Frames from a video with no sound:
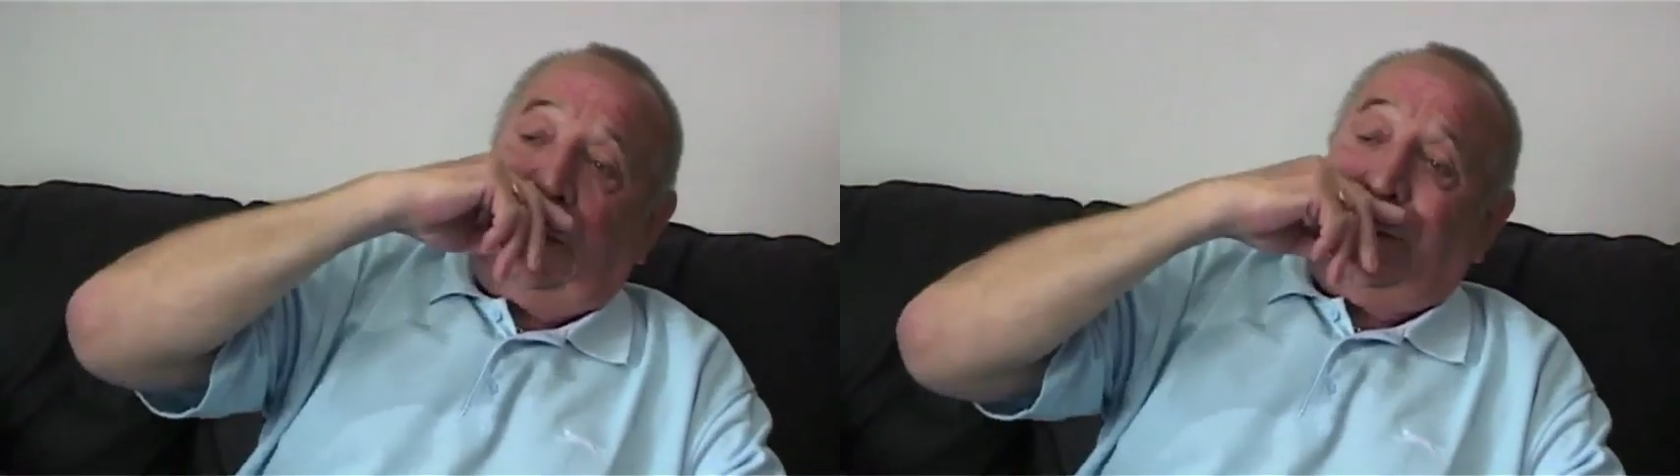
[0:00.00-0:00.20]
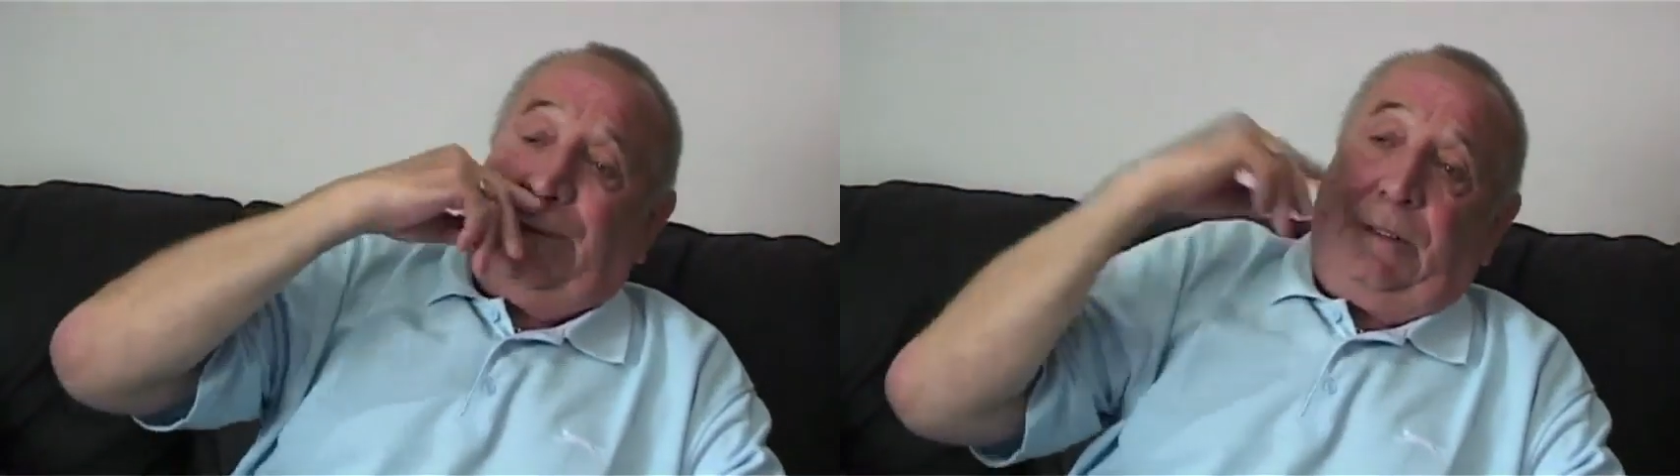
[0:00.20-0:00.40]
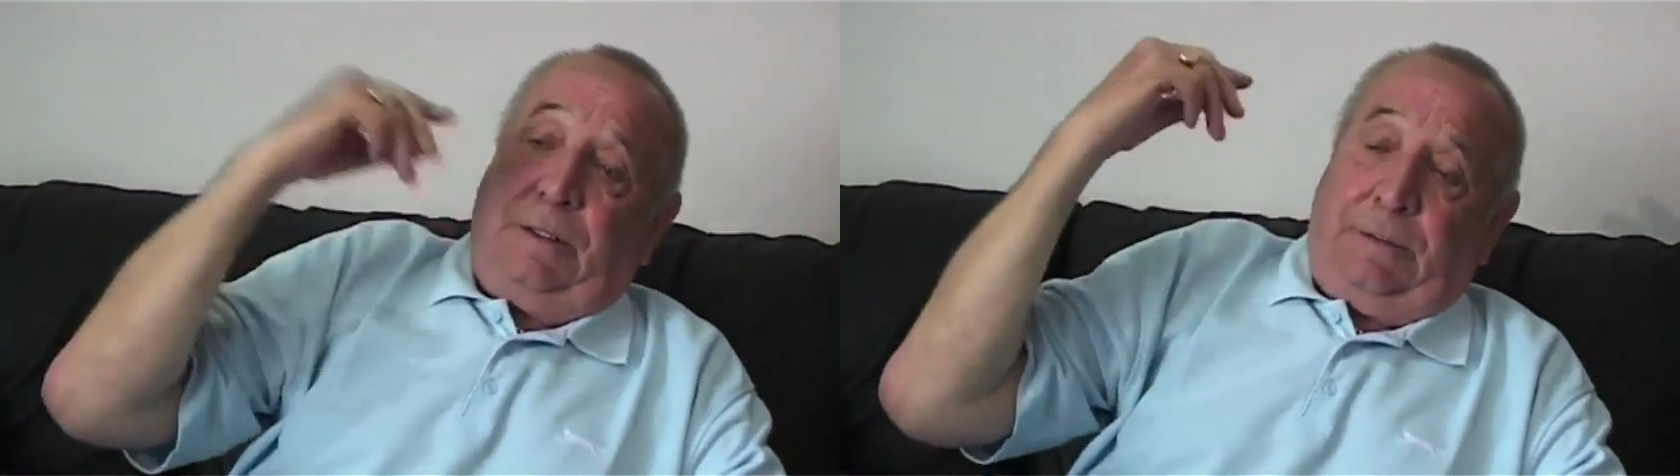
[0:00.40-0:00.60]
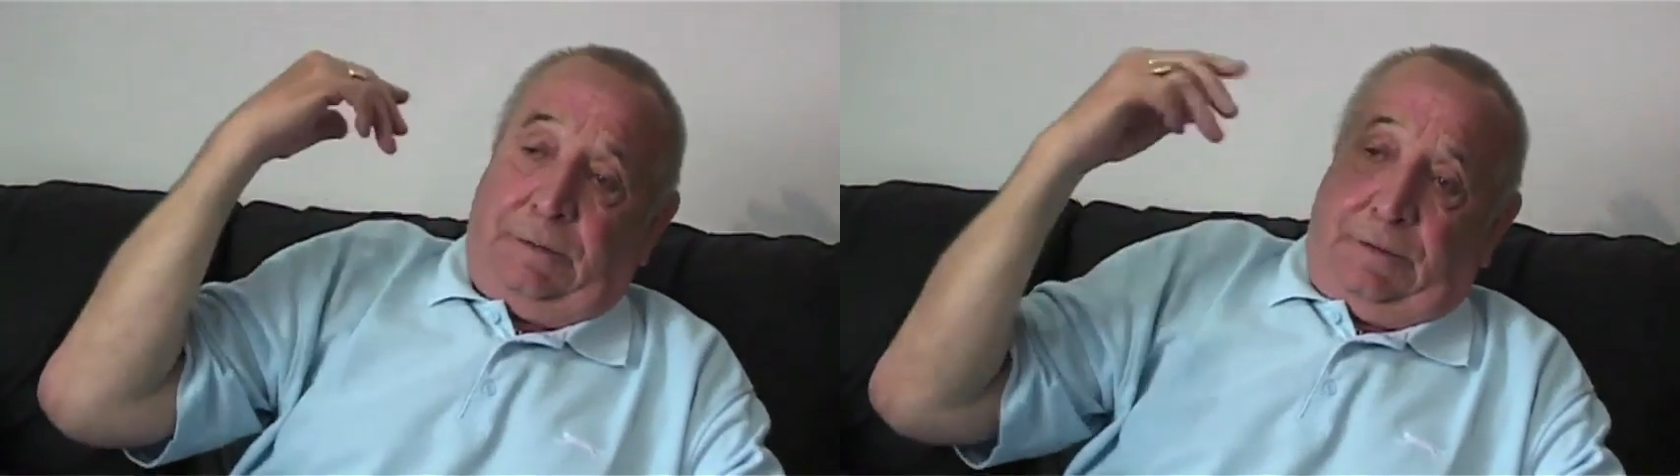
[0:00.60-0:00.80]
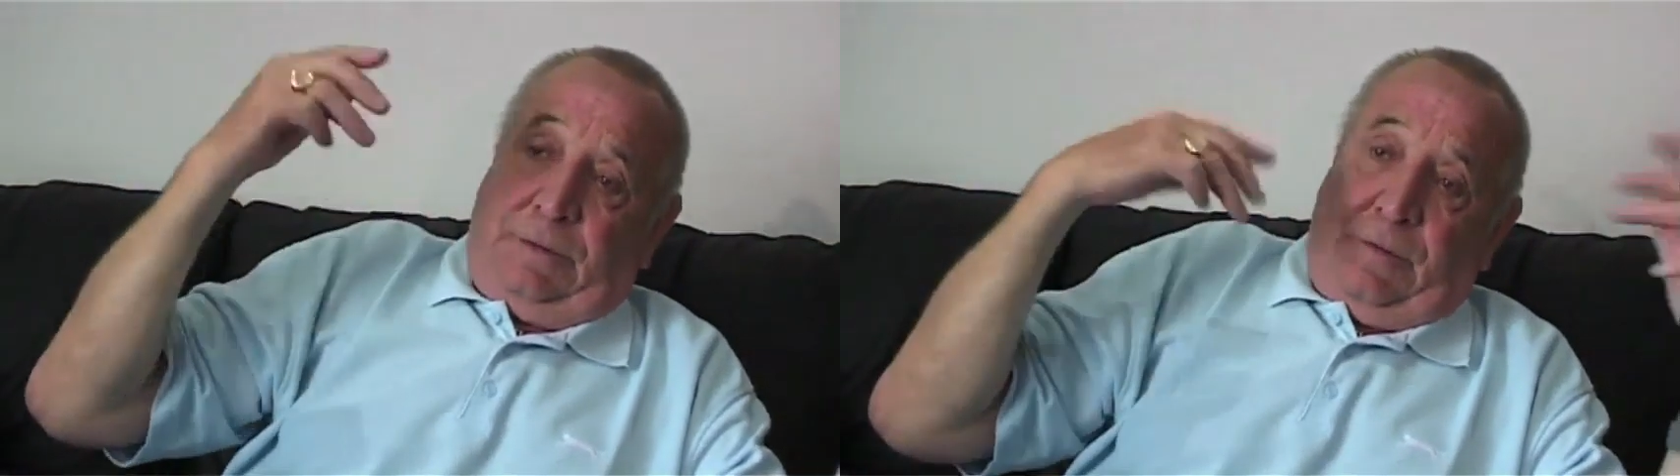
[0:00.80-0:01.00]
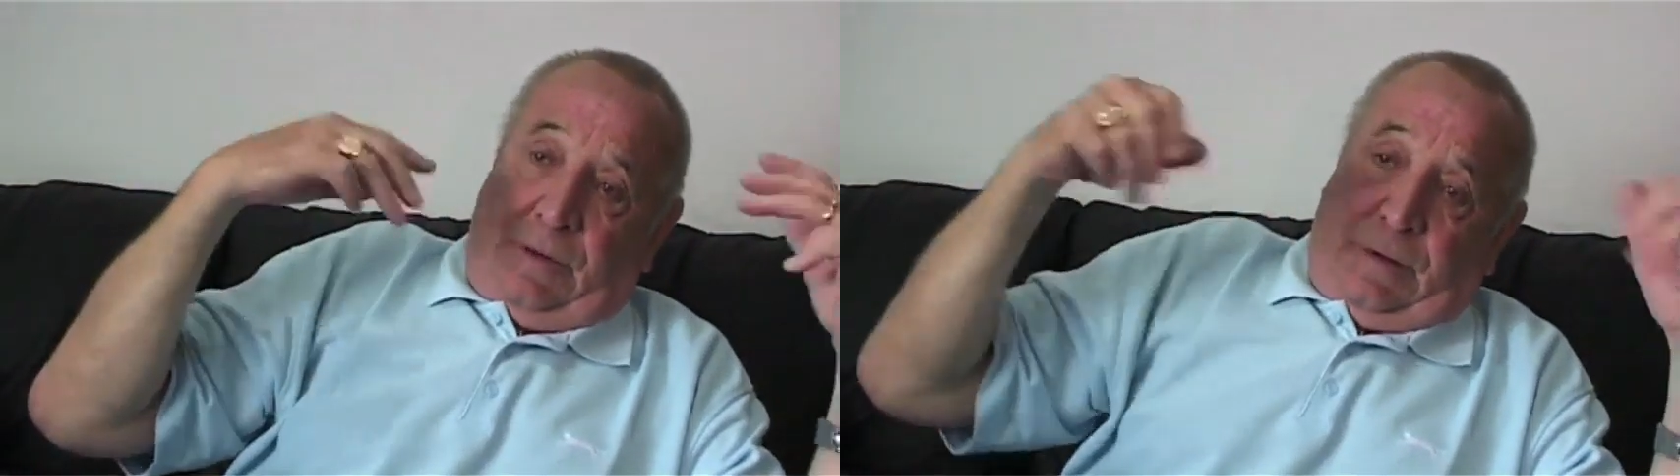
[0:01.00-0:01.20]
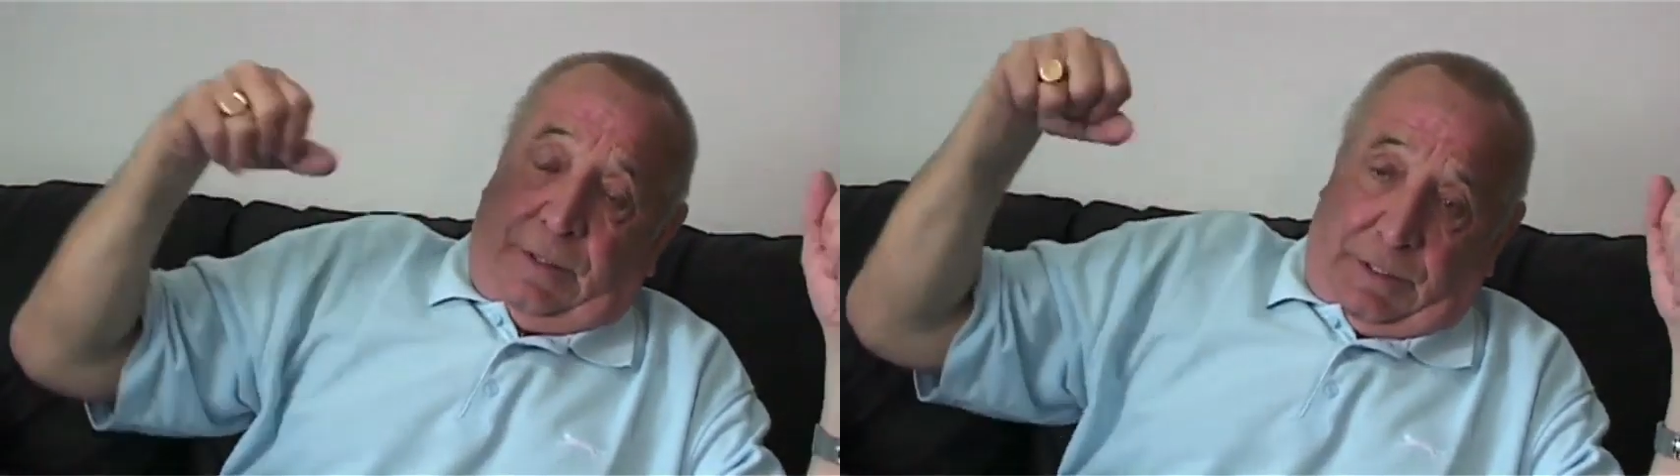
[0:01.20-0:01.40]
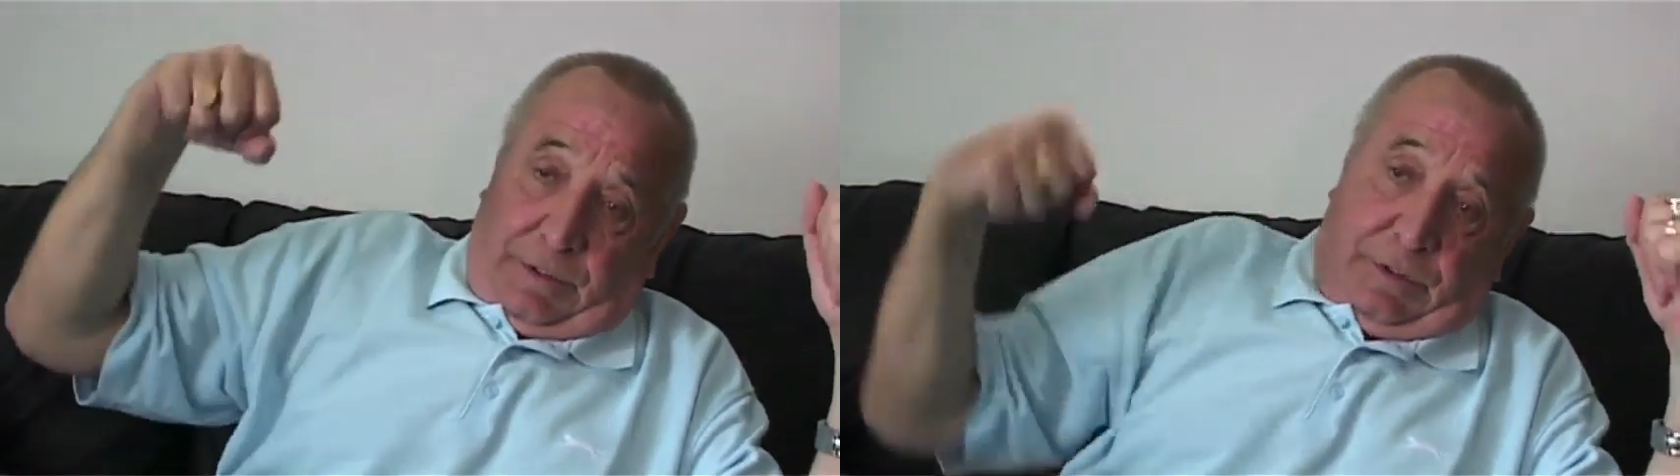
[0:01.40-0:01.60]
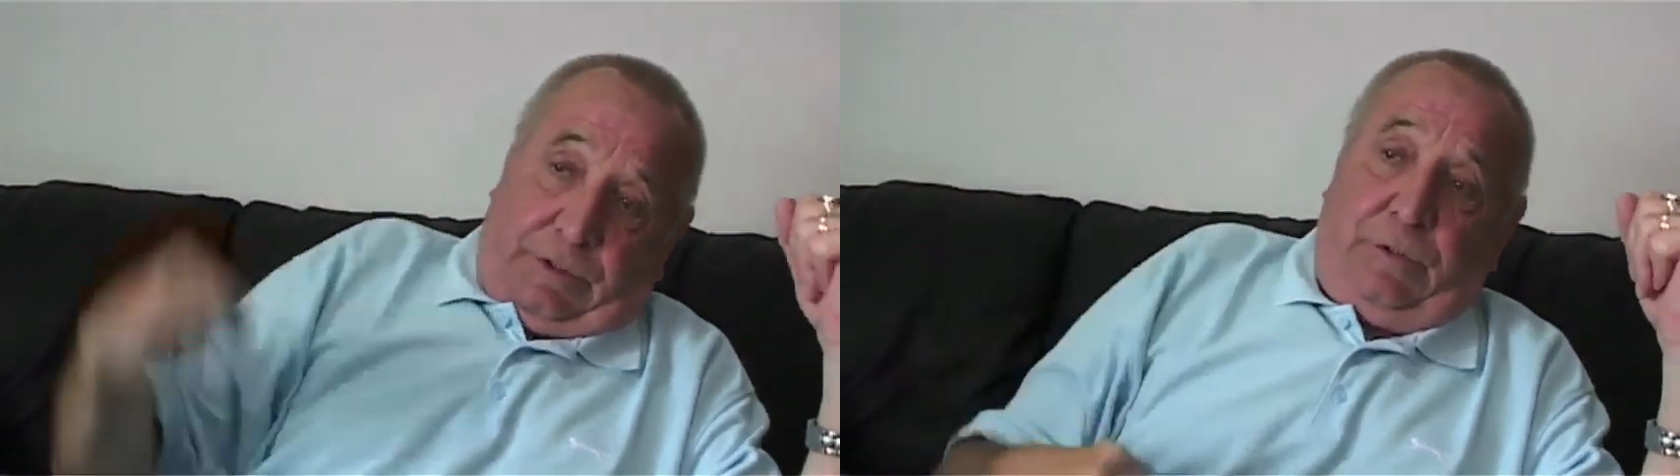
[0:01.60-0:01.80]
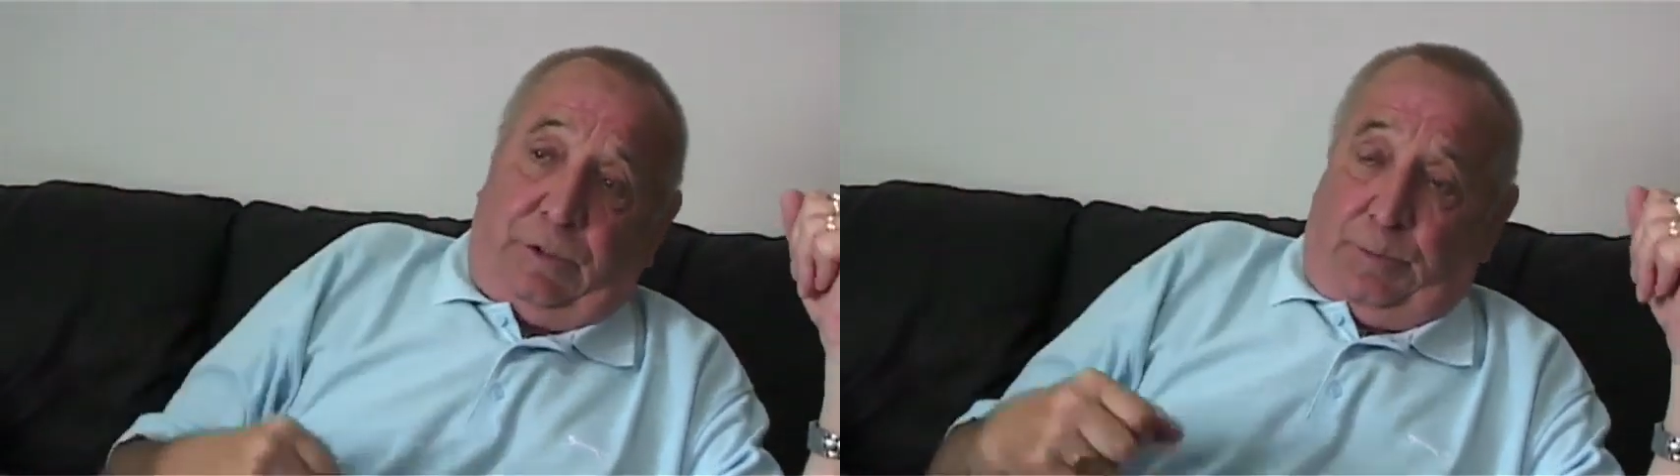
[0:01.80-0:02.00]
and then as
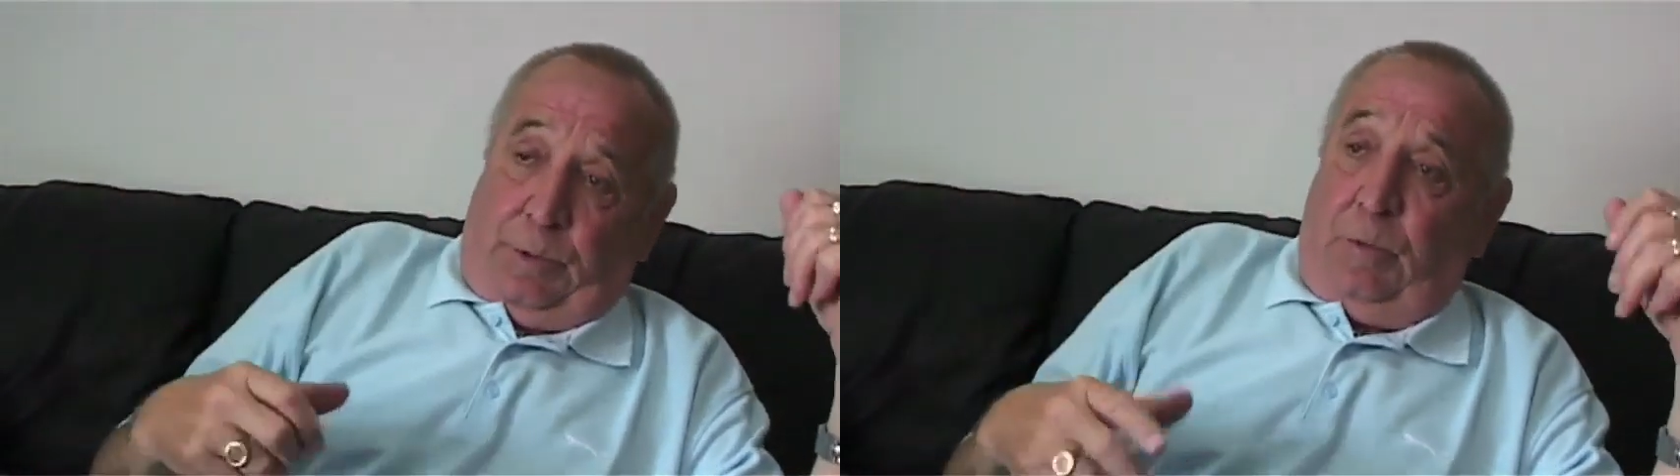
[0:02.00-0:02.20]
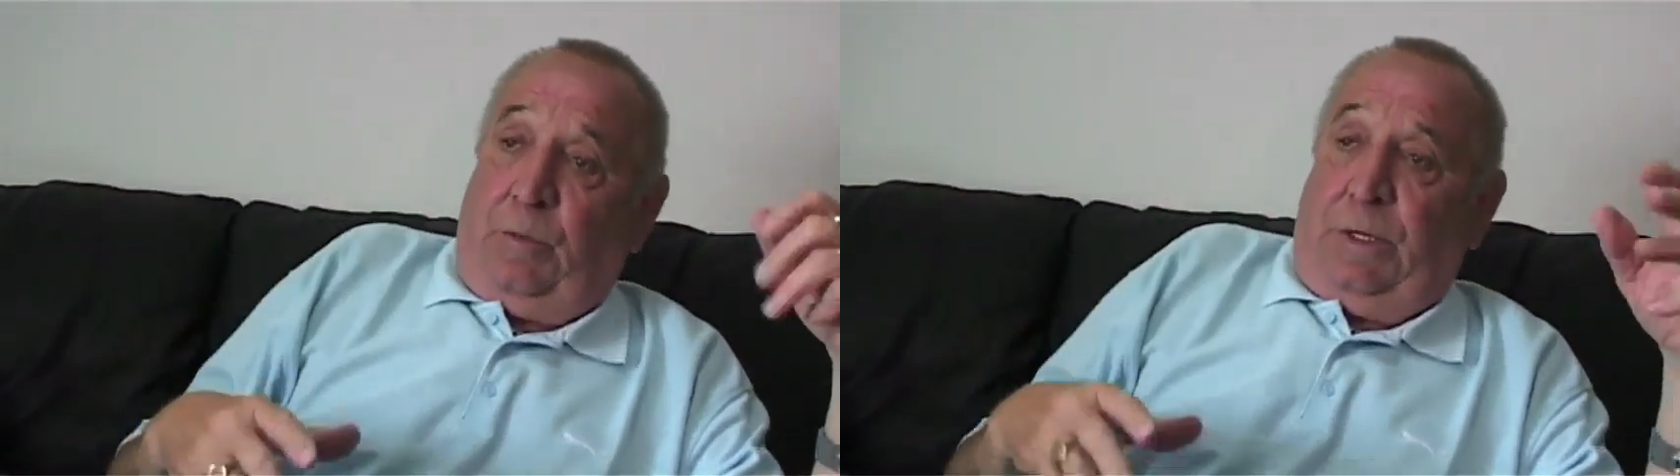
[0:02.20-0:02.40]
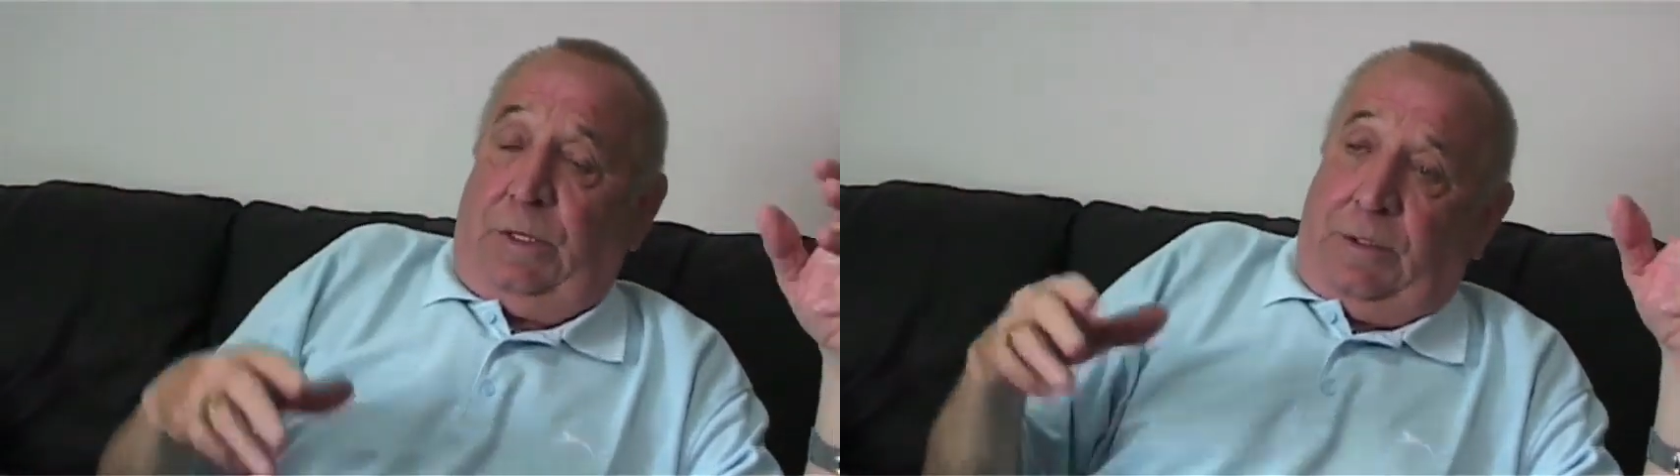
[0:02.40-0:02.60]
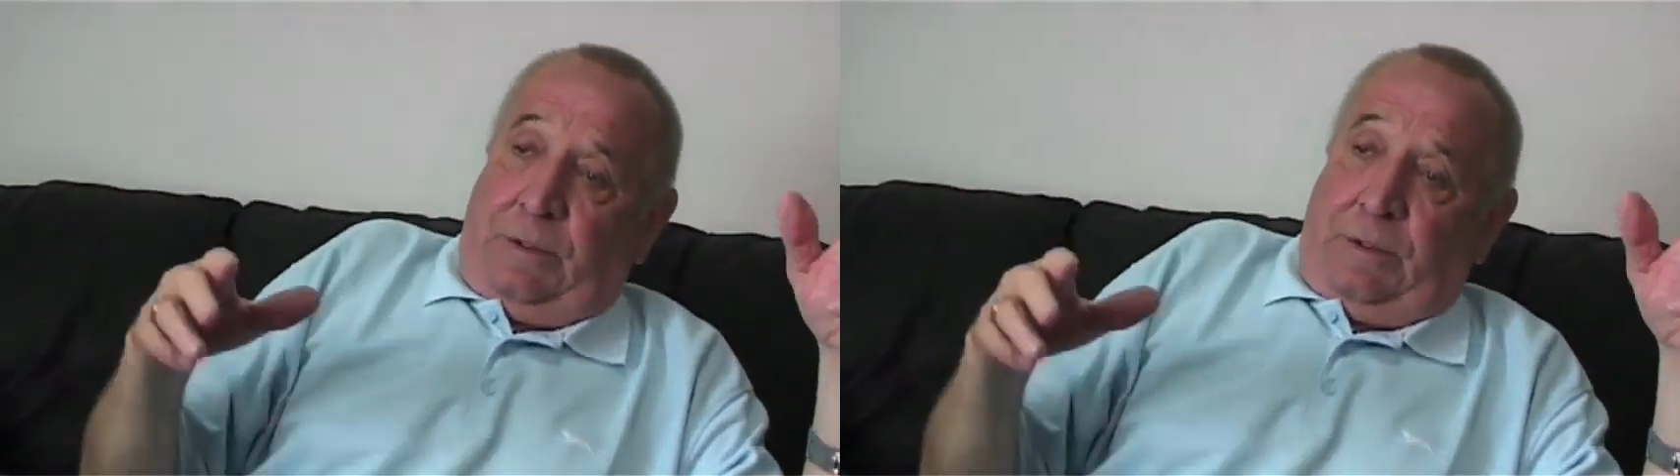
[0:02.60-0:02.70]
soon as the boom went,